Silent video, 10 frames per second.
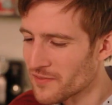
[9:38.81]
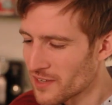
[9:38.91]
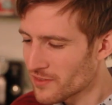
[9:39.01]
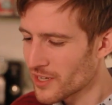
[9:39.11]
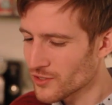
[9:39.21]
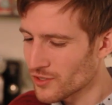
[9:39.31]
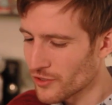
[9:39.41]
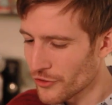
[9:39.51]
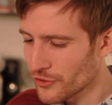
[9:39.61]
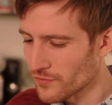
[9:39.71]
never actually
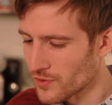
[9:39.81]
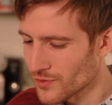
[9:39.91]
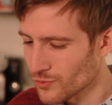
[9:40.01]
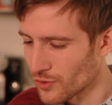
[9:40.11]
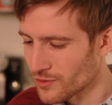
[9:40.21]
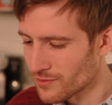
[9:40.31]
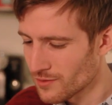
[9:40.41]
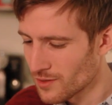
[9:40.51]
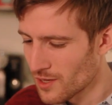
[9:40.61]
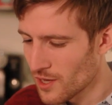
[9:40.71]
heard of this one.
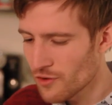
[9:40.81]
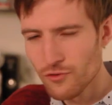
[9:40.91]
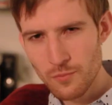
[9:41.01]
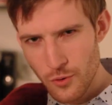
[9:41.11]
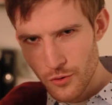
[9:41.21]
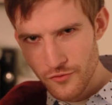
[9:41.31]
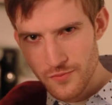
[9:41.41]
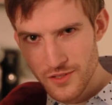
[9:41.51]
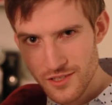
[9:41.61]
Report from the